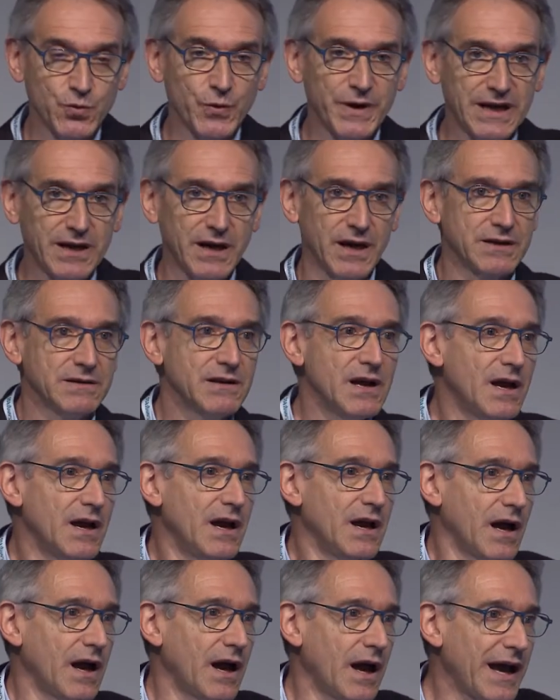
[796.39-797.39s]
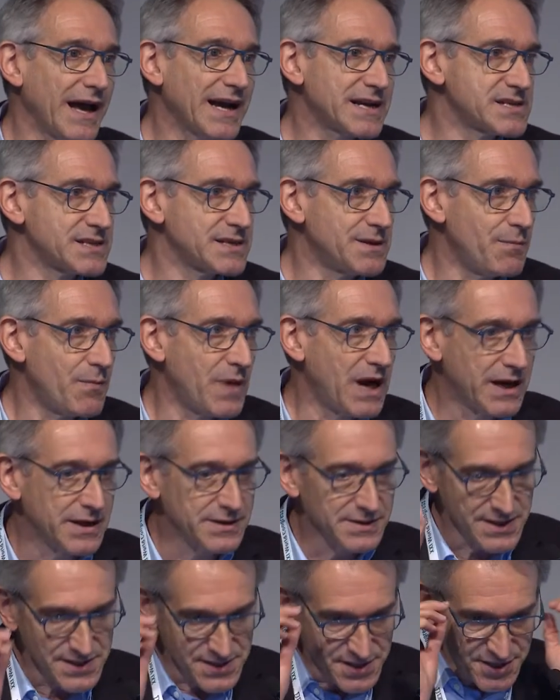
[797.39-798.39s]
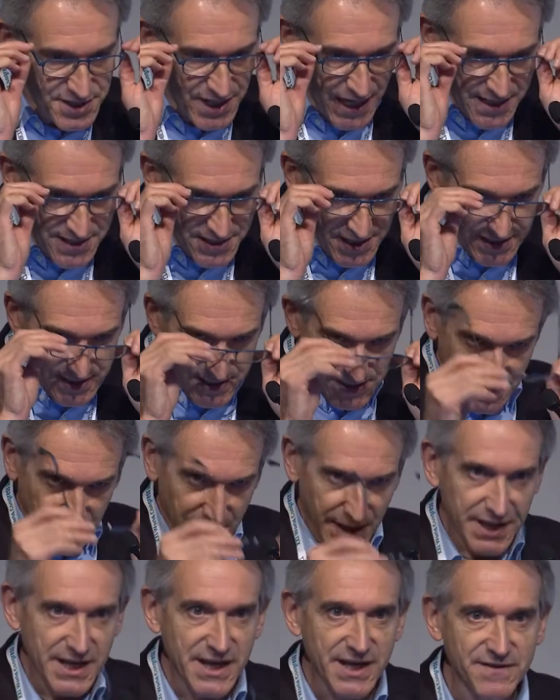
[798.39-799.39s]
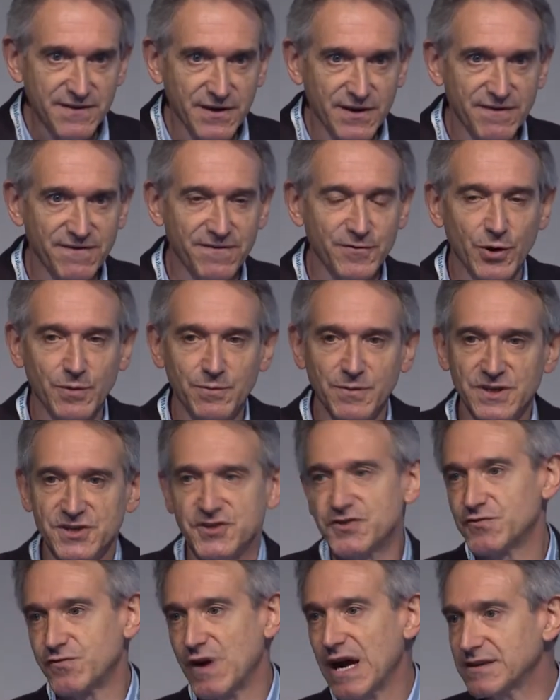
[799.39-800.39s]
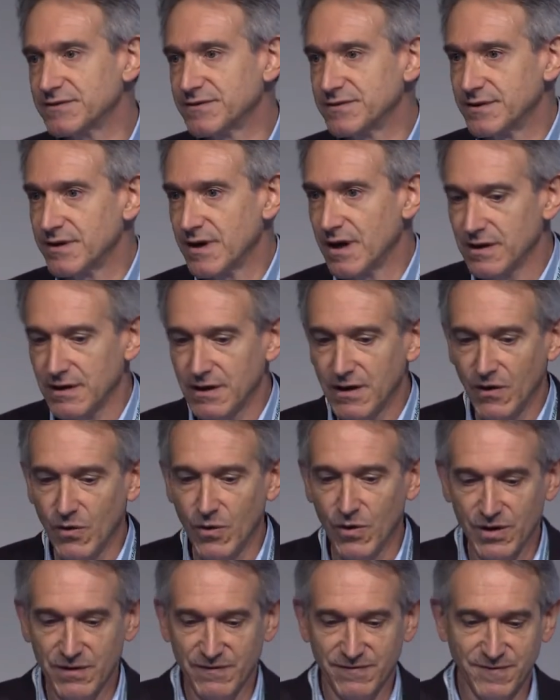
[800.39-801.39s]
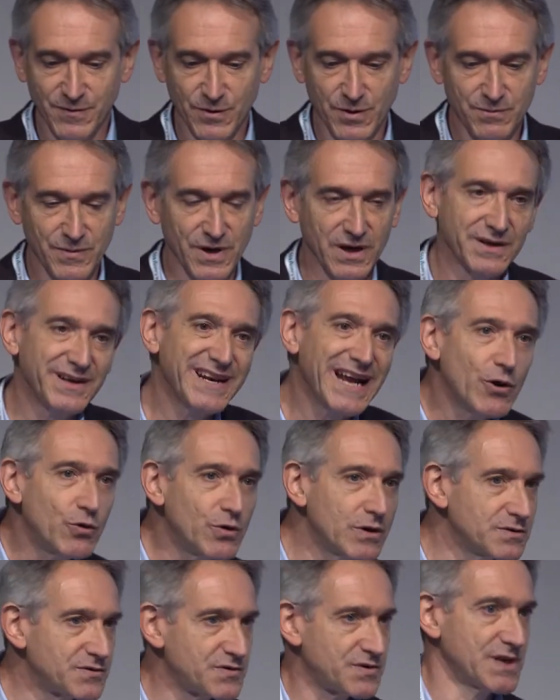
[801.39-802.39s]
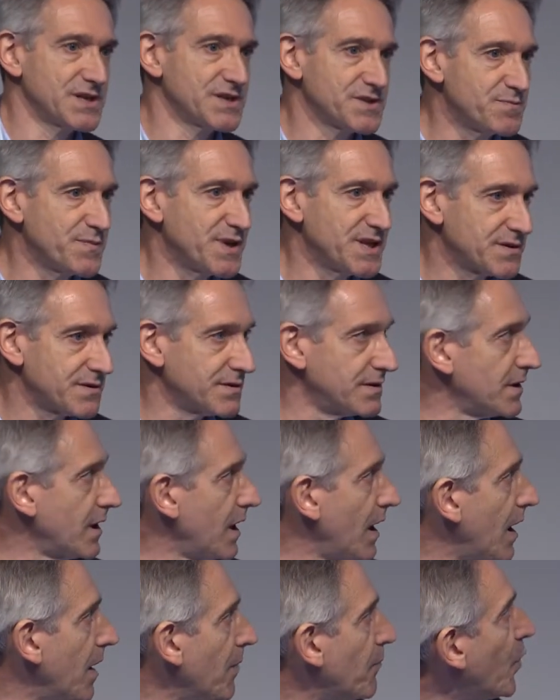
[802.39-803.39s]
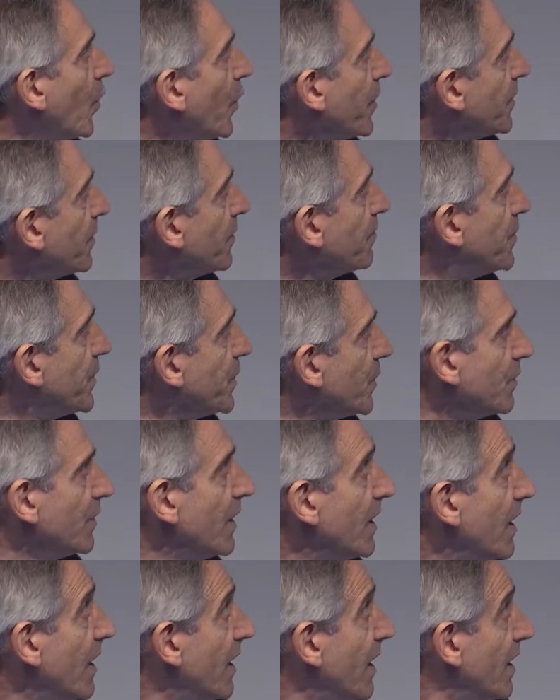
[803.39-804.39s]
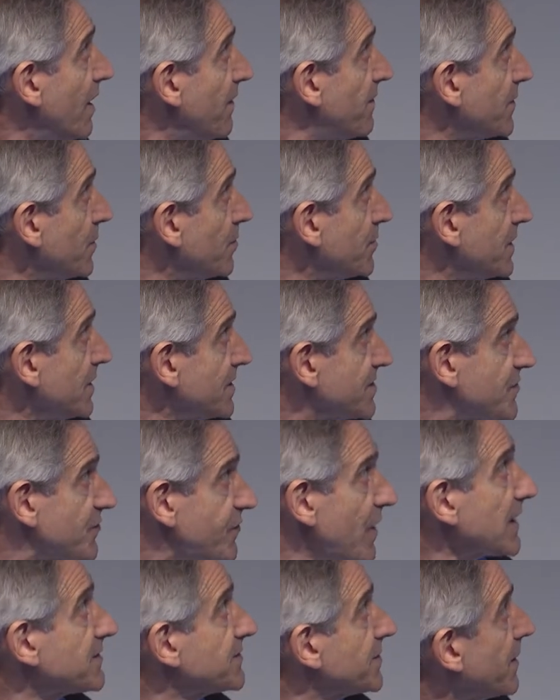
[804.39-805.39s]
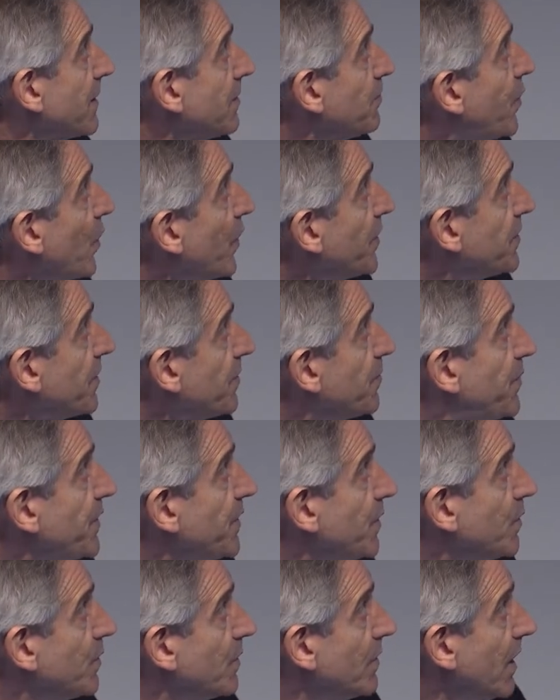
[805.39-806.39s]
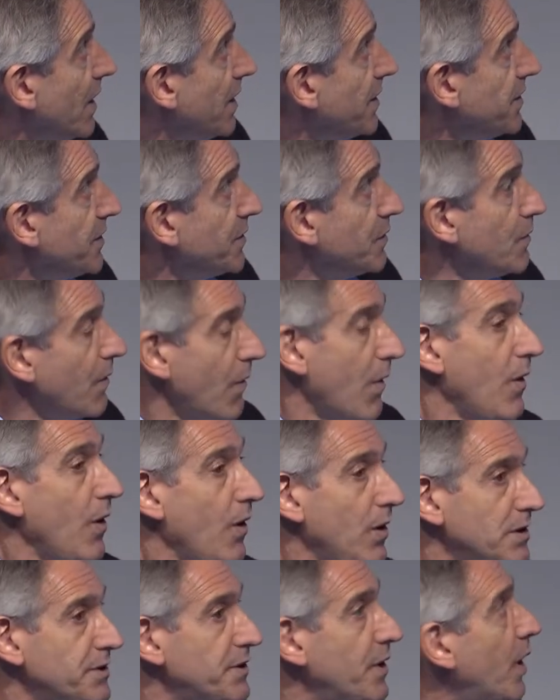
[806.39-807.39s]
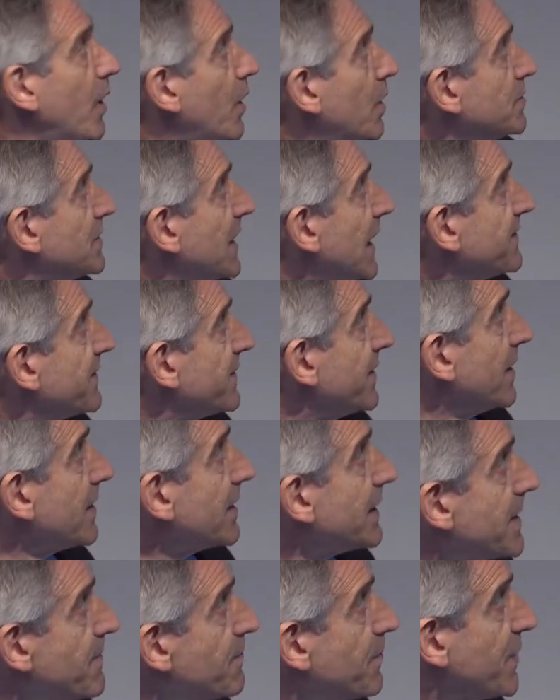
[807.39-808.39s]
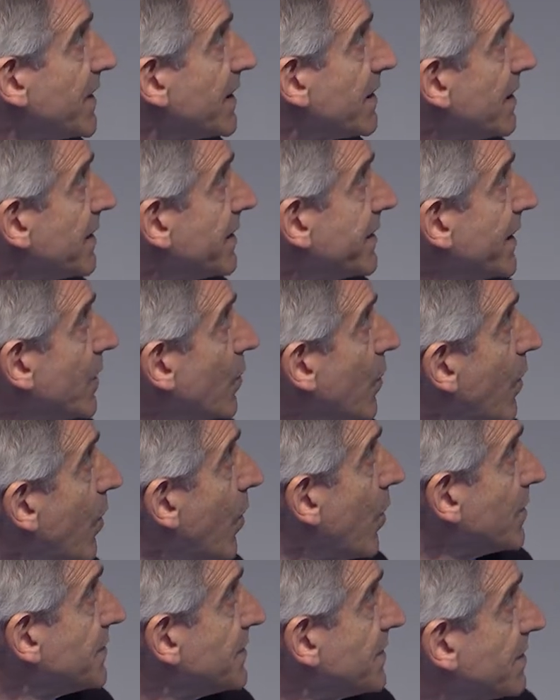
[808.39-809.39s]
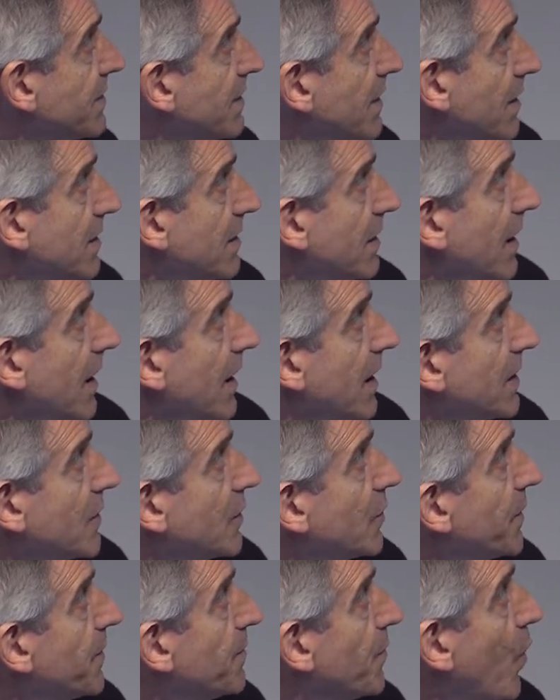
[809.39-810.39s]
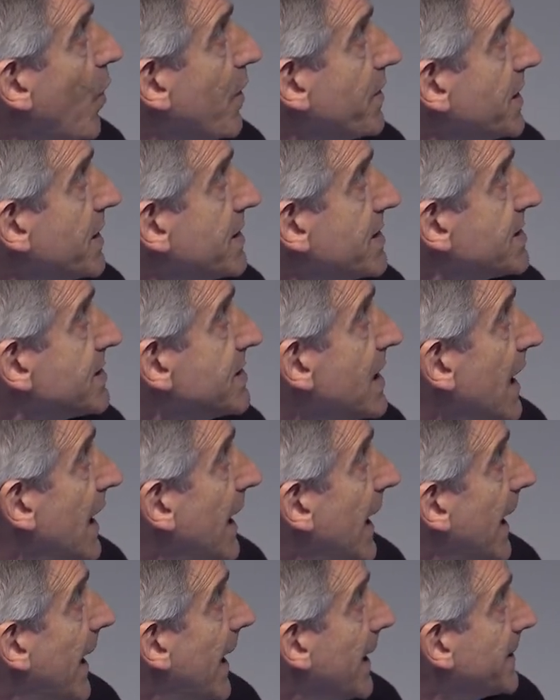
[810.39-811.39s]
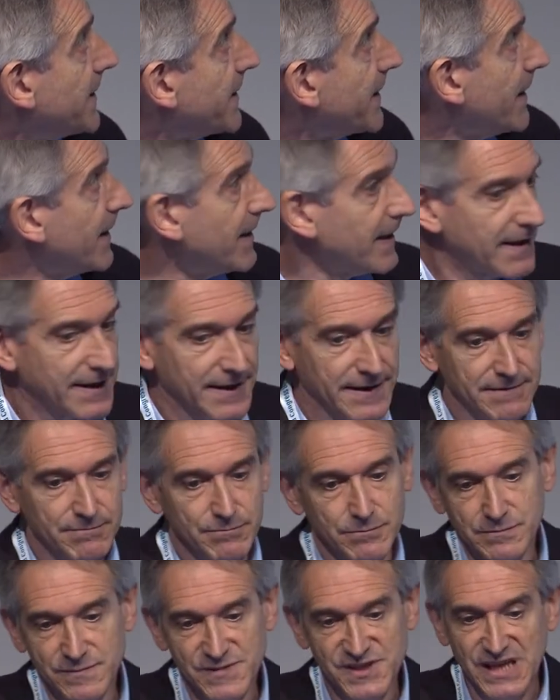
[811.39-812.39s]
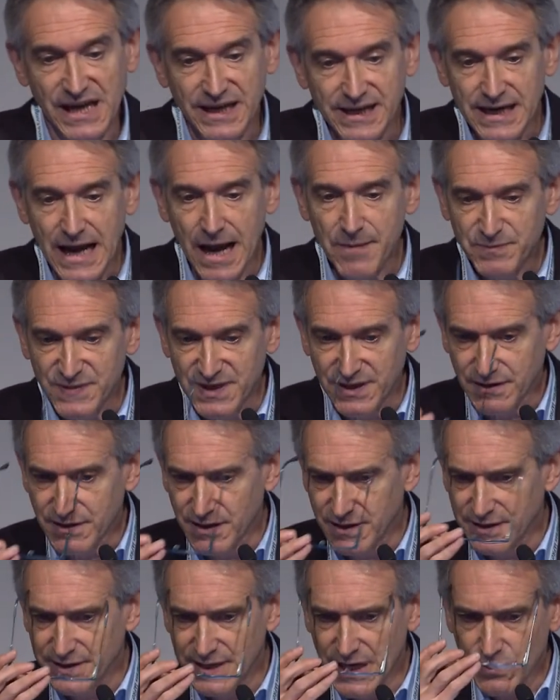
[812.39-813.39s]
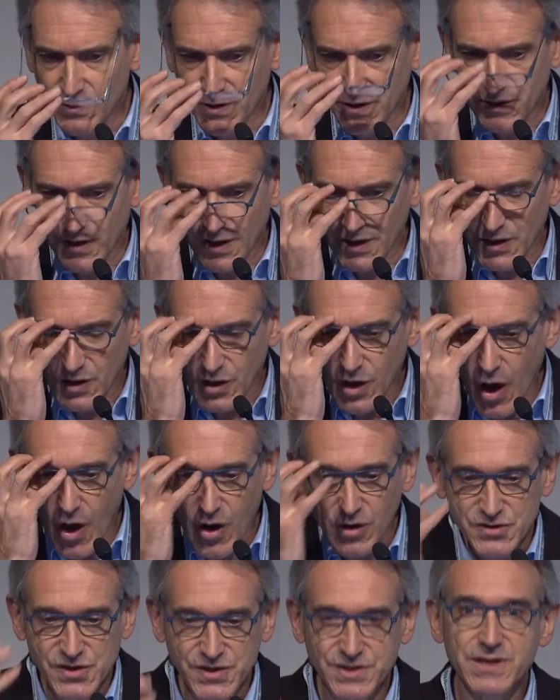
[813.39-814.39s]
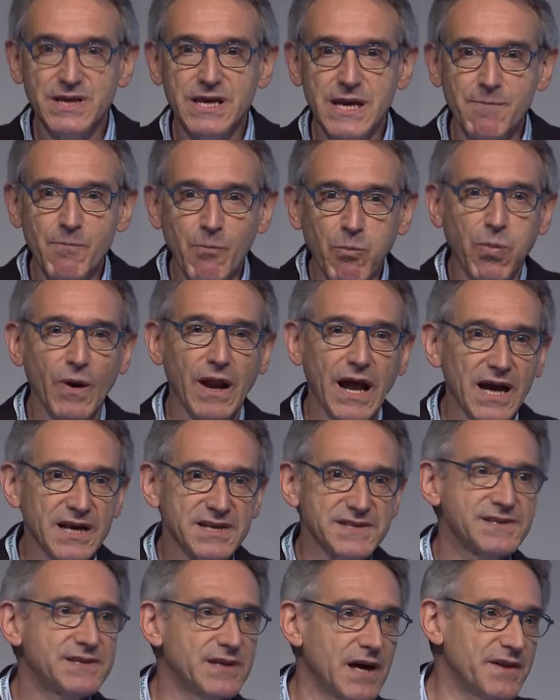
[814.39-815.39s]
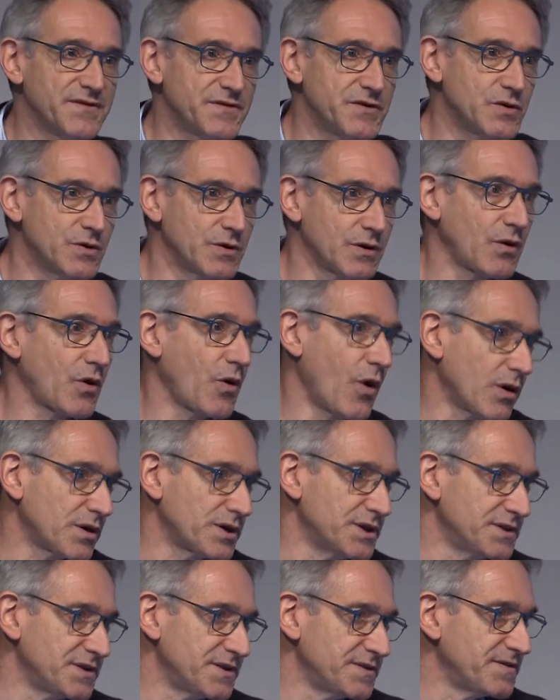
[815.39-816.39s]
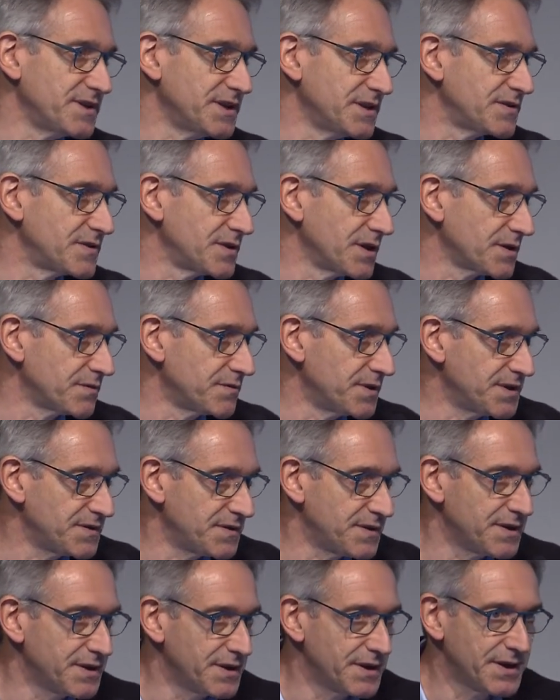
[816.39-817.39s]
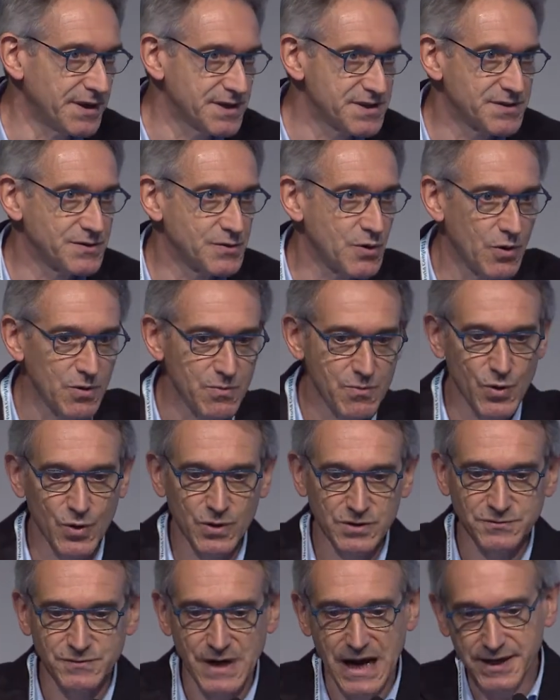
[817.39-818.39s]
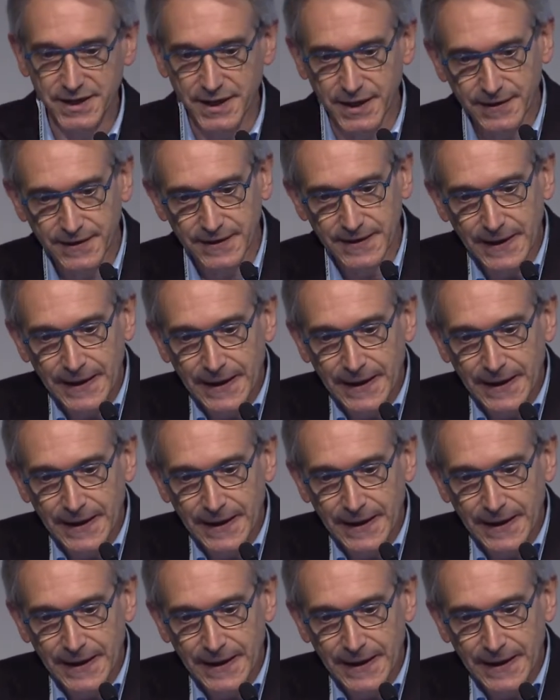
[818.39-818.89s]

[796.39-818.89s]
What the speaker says: We can examine these changes either from a structural or from a neurotransmitter point of view. From the structural point of view, you all know that limbic and neocortical Lewy bodies and synaptic and neuronal loss implies that your cognitive integrity is no more running.